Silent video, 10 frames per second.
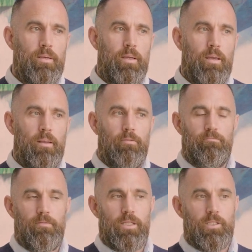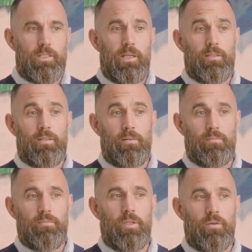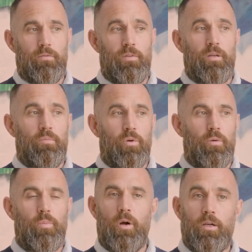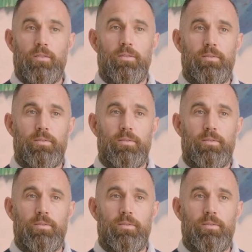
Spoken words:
And I should say it's a very important part,